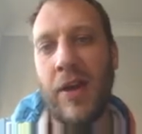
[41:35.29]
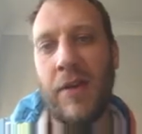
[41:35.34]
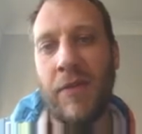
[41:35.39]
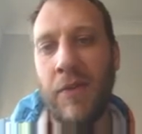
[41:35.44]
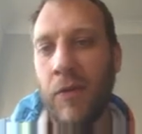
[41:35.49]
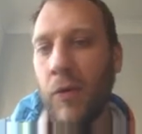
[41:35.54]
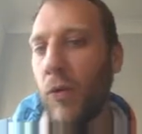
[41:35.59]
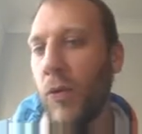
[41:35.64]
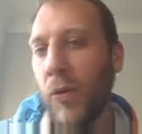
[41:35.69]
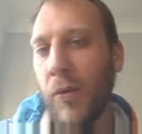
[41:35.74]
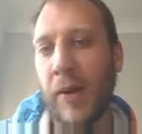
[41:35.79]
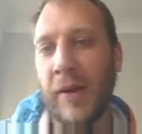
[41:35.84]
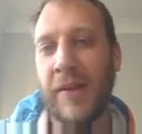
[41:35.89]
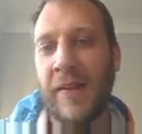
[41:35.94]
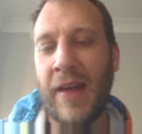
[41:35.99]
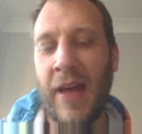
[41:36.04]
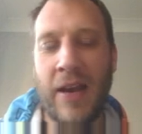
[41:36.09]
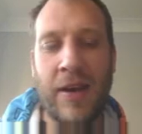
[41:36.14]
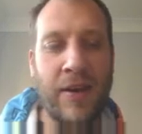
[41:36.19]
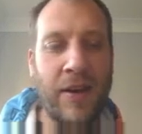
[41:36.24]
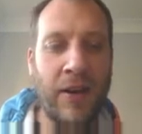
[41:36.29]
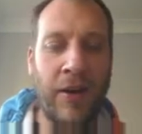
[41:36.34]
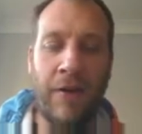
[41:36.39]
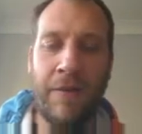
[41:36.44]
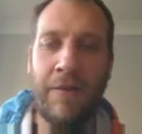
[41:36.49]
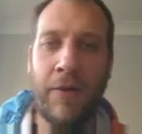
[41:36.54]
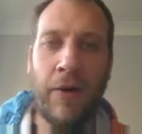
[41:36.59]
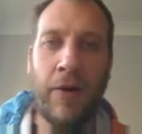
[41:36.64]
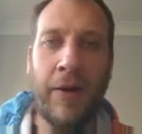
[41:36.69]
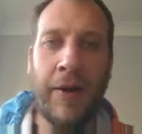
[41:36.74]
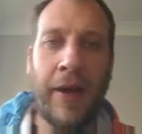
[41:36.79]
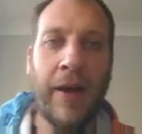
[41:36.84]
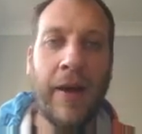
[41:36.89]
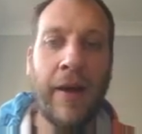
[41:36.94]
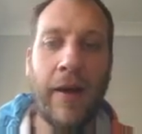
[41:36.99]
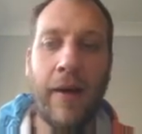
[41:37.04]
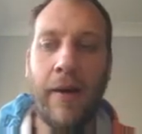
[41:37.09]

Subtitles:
If you've got all the way to the end and you followed it,